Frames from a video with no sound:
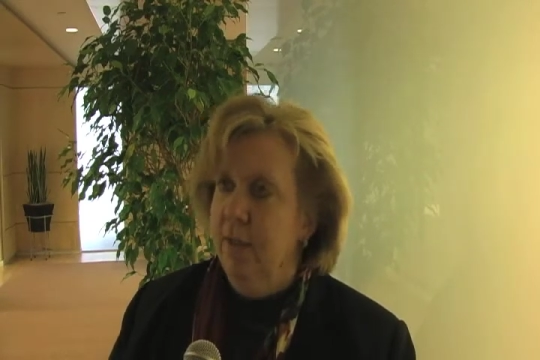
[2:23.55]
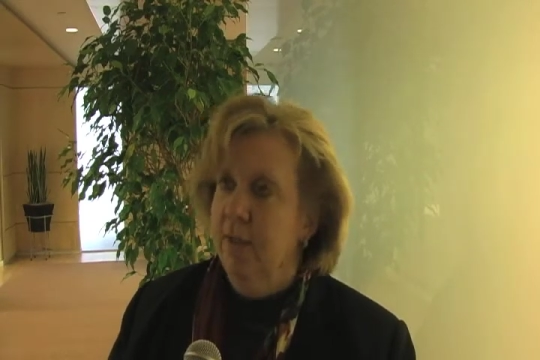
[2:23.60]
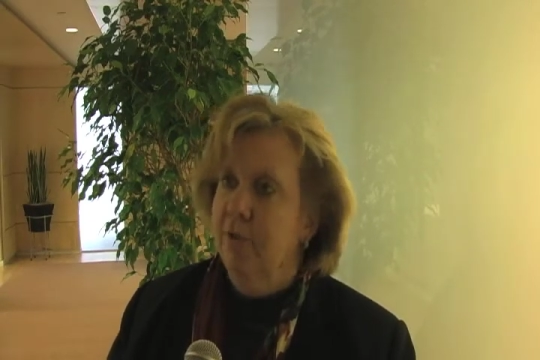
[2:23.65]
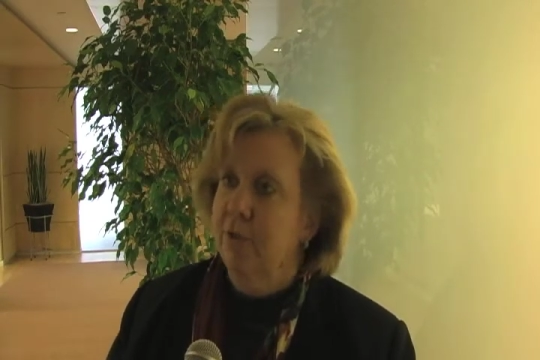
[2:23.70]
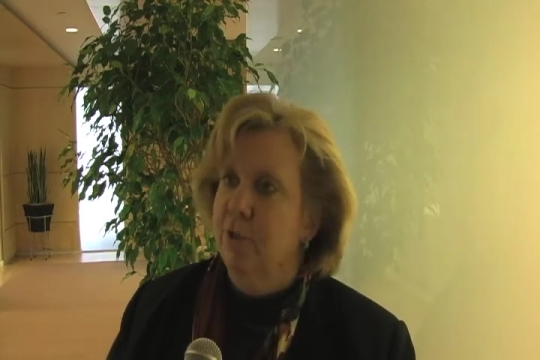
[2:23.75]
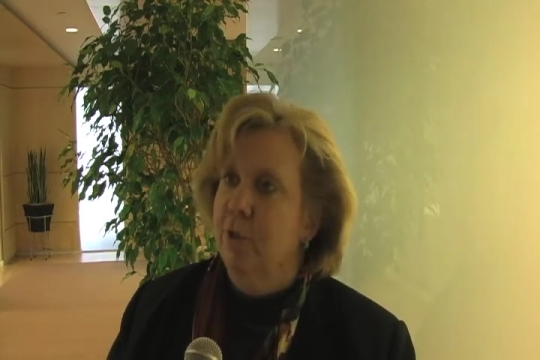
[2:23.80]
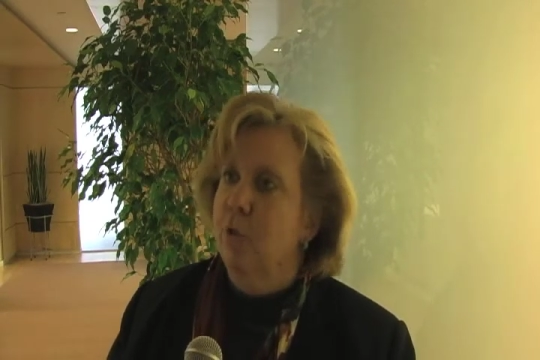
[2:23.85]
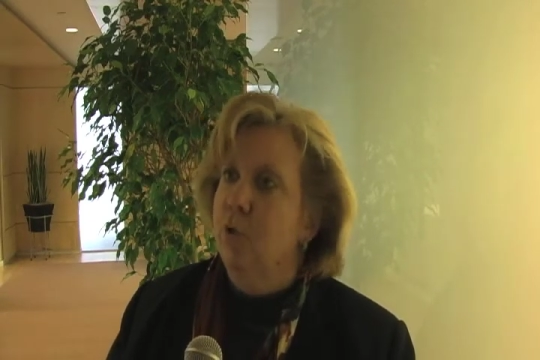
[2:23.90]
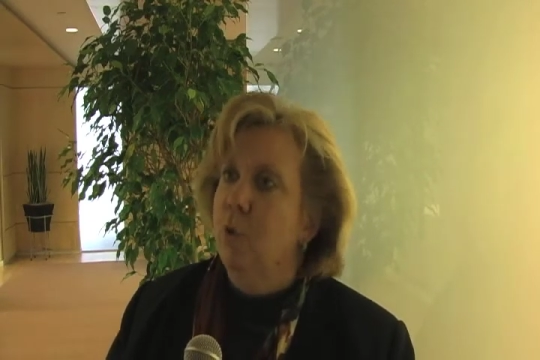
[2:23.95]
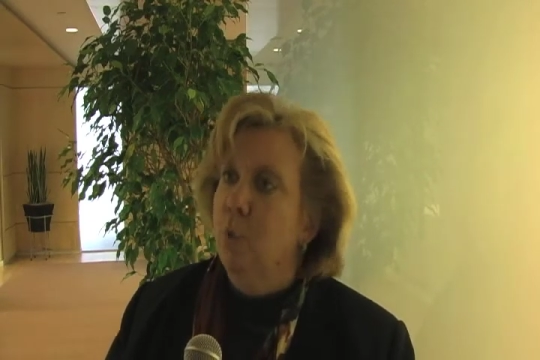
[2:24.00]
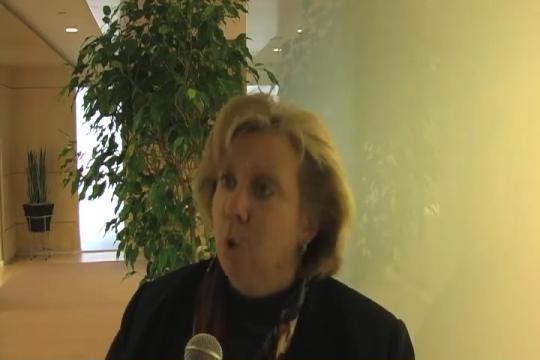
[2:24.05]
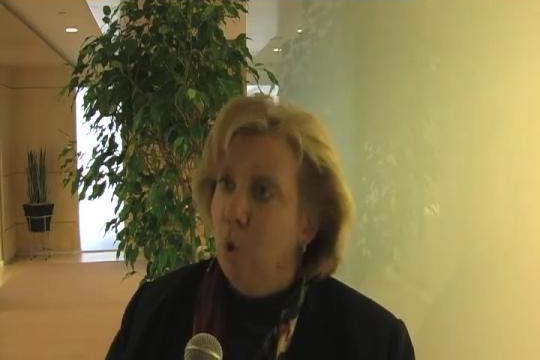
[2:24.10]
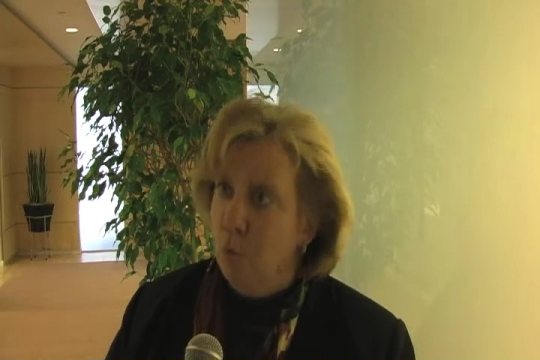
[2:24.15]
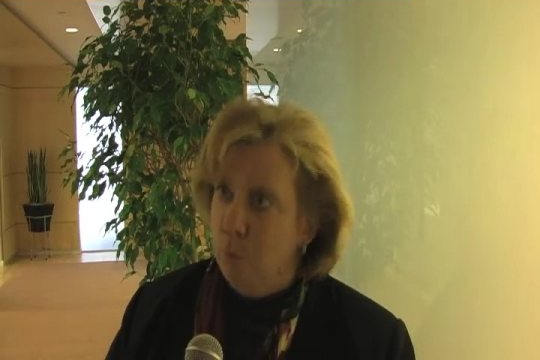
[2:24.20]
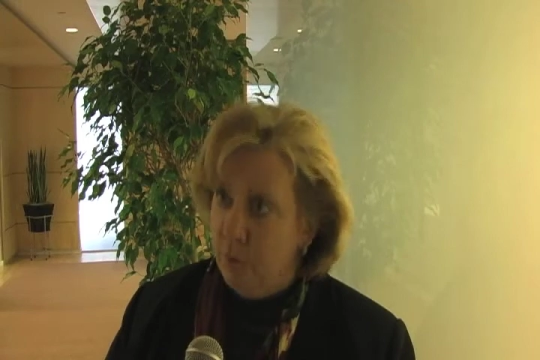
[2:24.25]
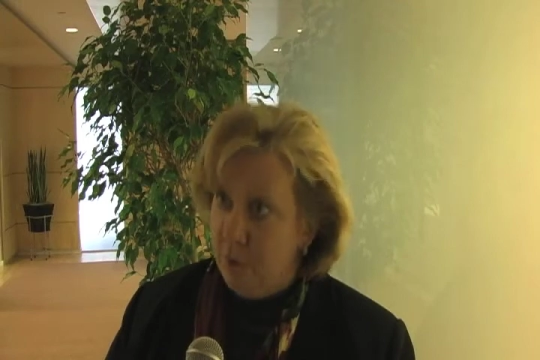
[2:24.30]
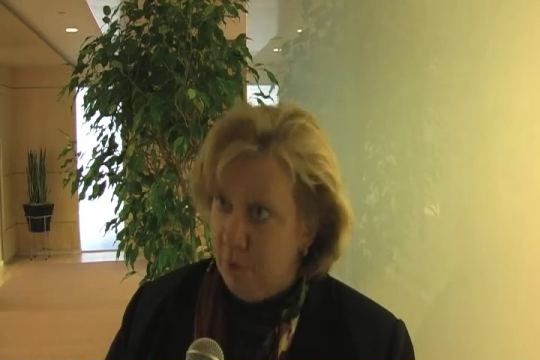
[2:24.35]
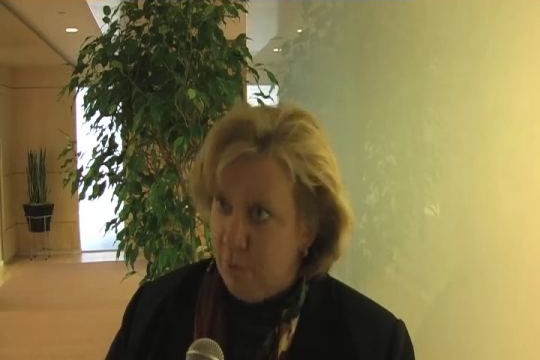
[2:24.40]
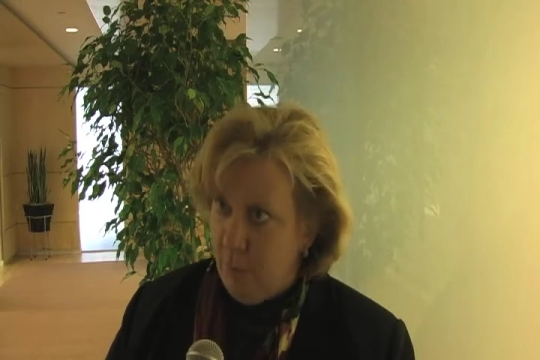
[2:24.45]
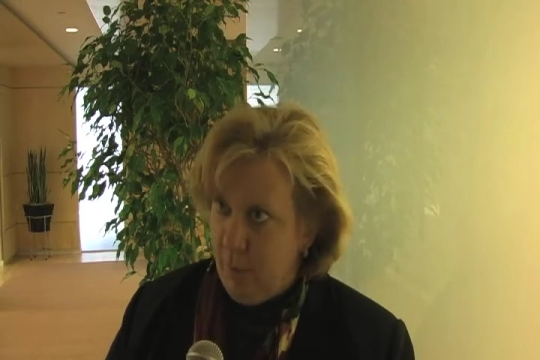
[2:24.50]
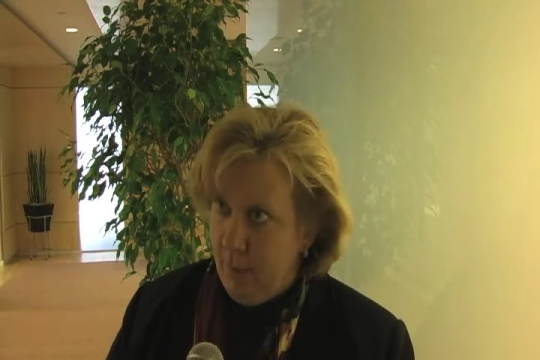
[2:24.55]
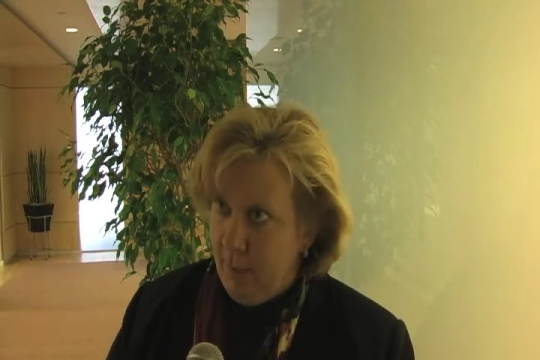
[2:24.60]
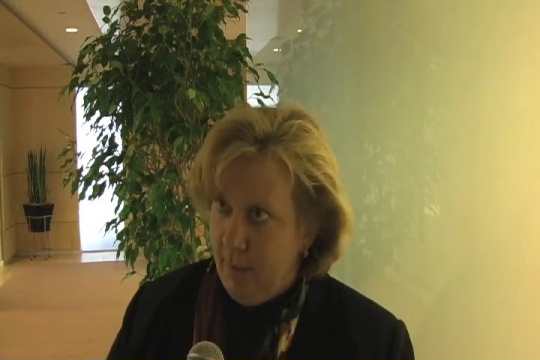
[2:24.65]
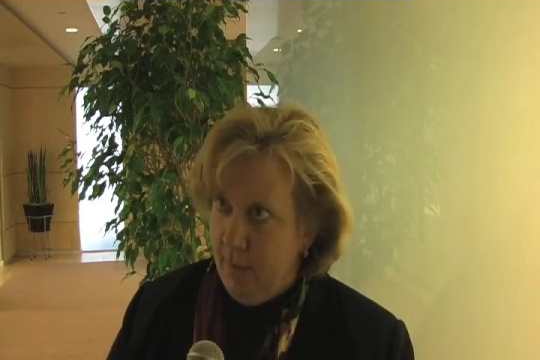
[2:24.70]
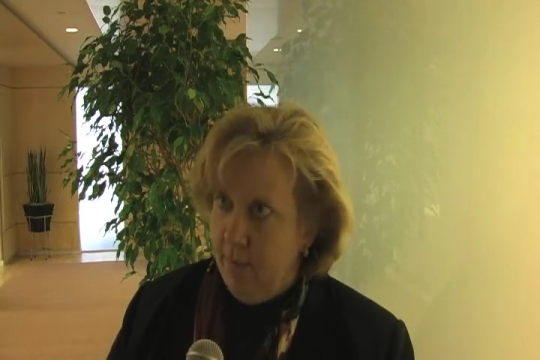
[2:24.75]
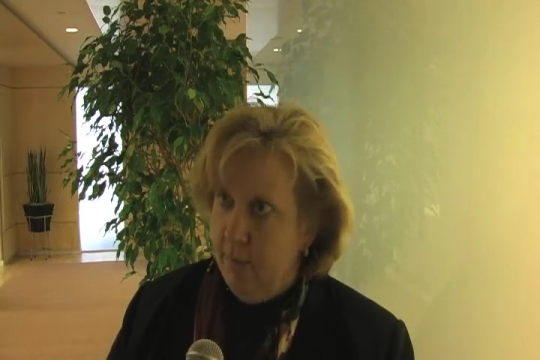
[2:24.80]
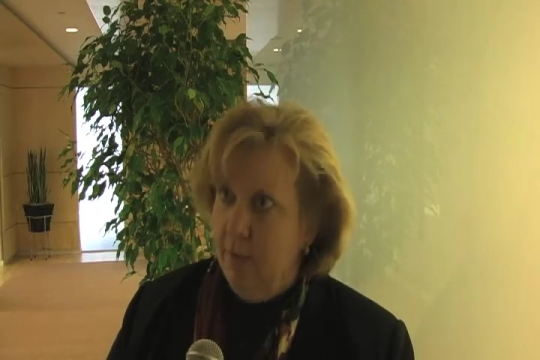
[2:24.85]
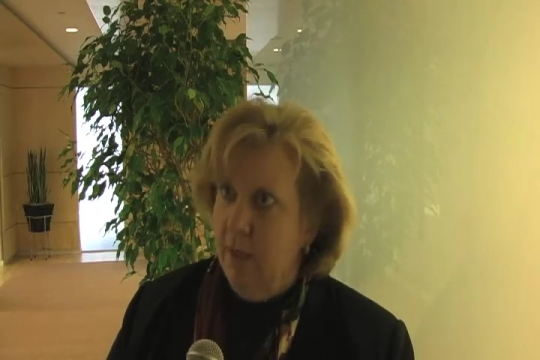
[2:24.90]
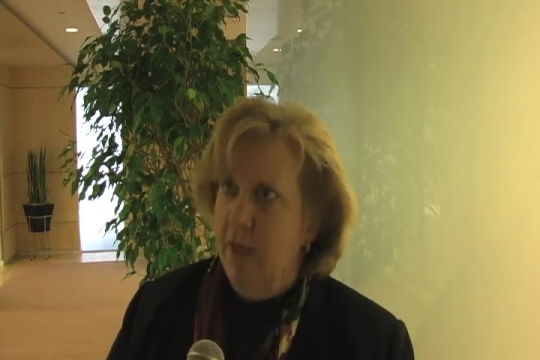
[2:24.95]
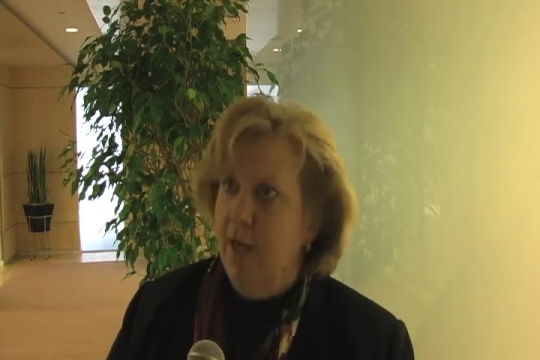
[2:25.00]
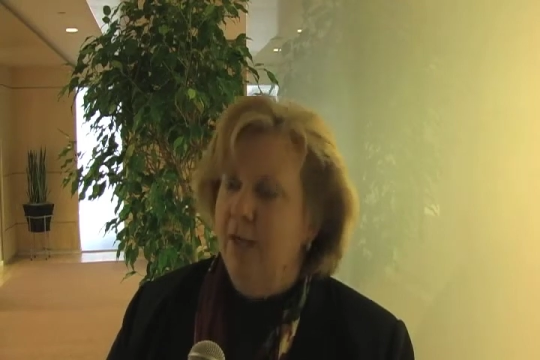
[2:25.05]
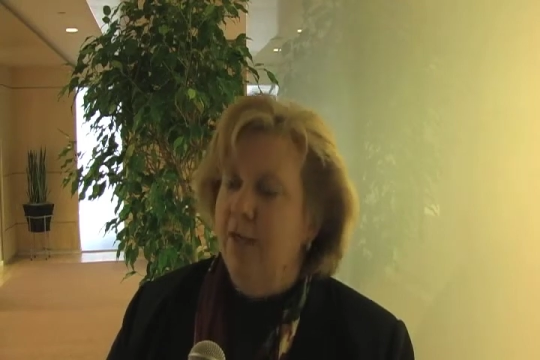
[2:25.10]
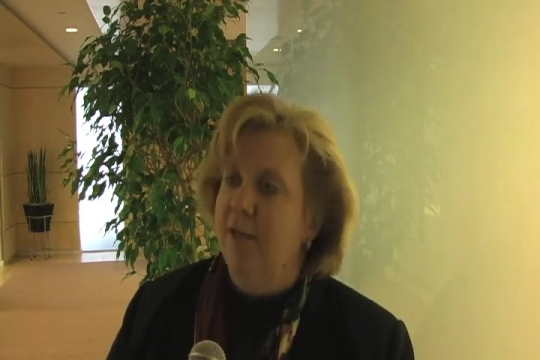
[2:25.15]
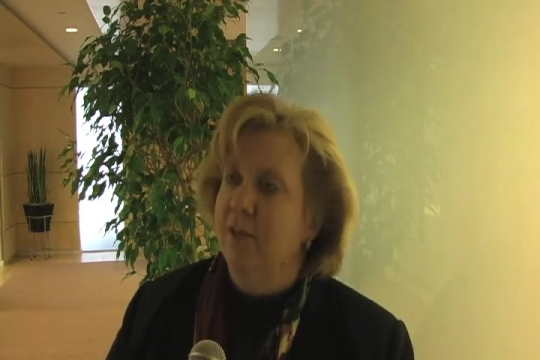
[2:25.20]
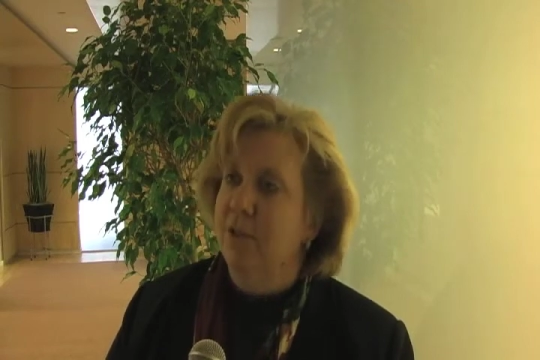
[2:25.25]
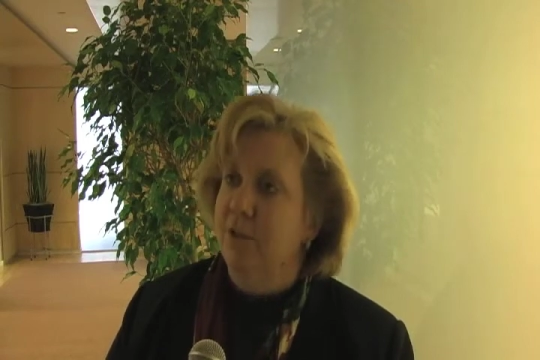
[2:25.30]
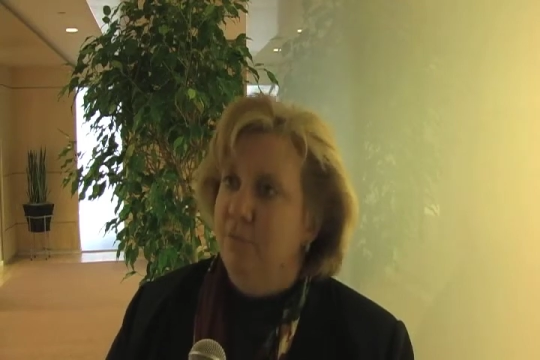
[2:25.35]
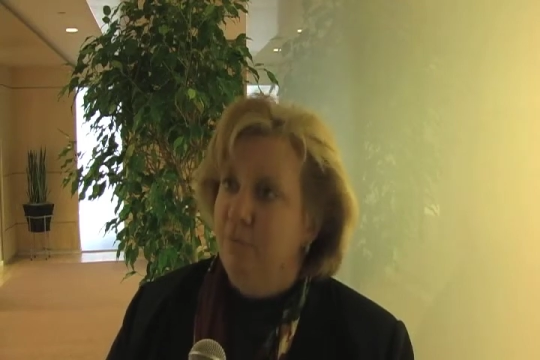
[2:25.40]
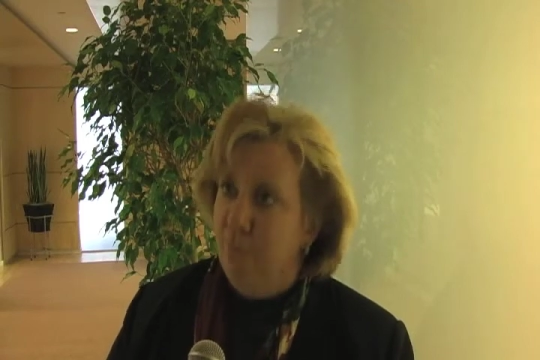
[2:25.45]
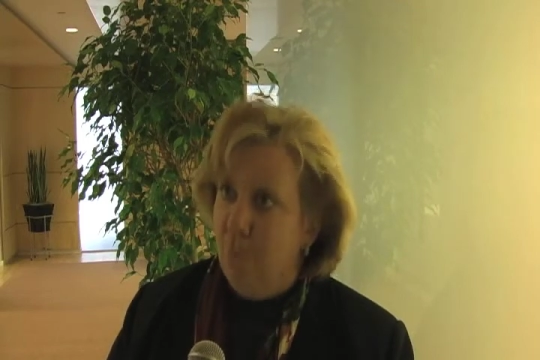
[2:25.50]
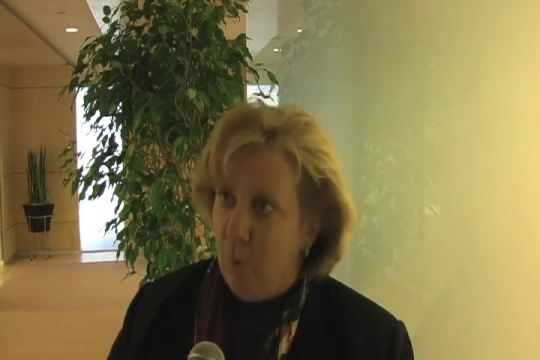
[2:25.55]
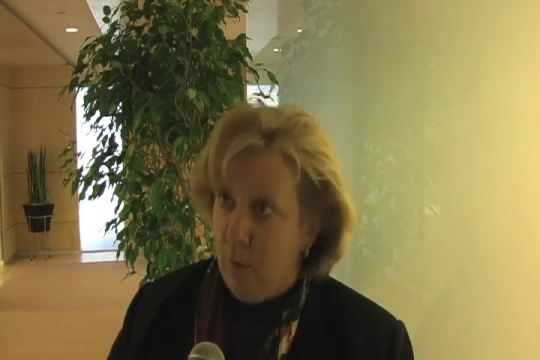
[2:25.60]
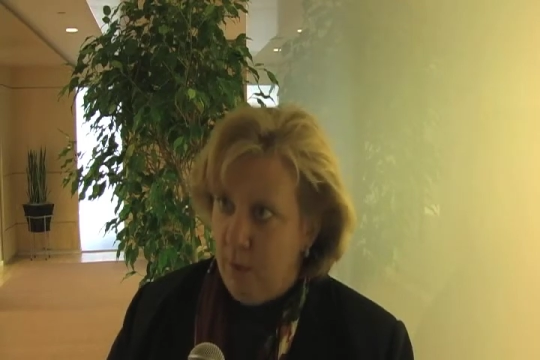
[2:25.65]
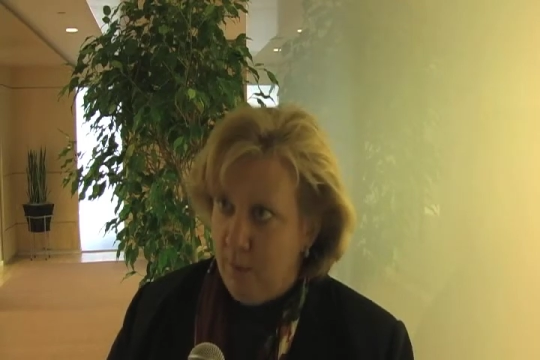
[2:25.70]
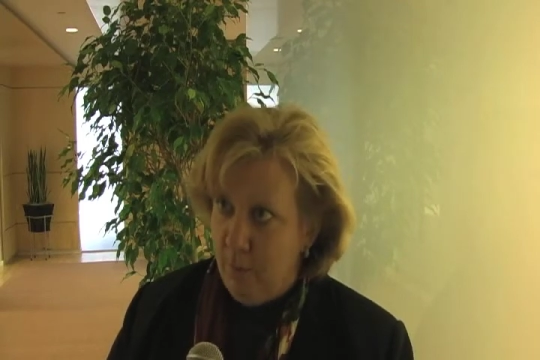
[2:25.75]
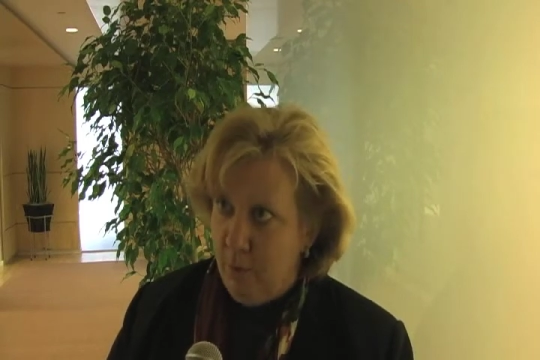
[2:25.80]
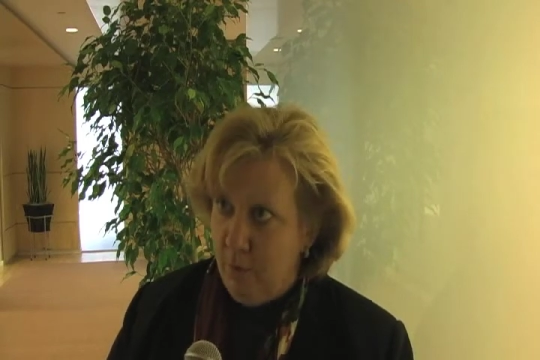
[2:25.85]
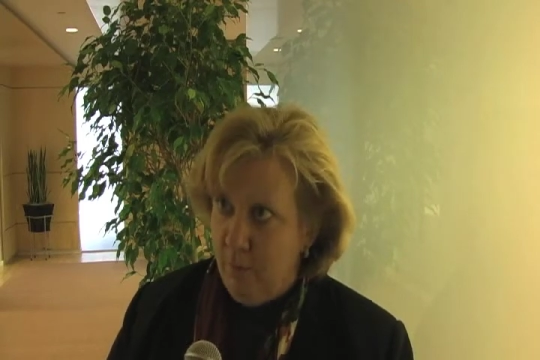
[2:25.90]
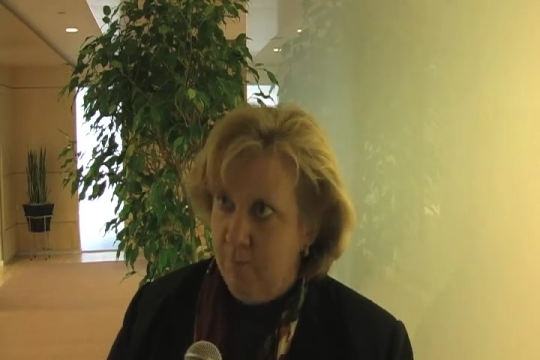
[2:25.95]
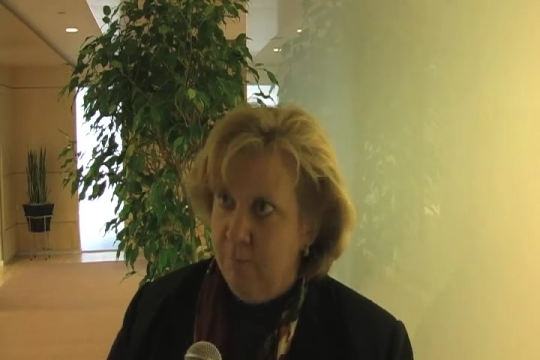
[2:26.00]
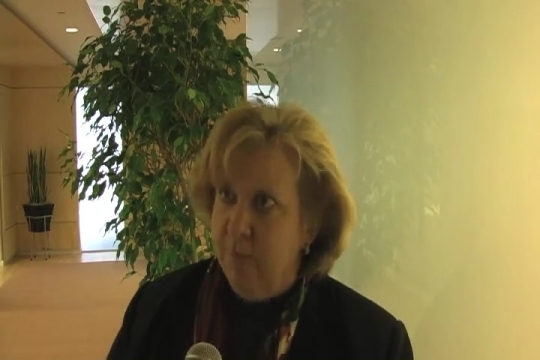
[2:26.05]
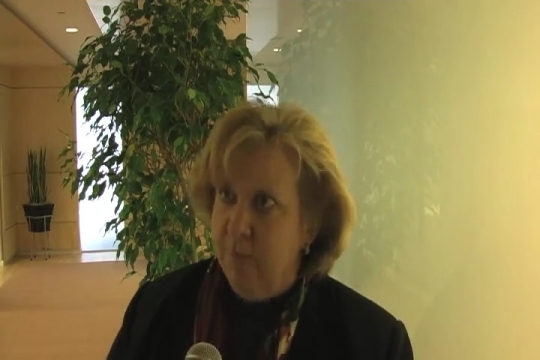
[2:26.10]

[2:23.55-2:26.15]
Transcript: So who owns the wiki? Is it FOIable?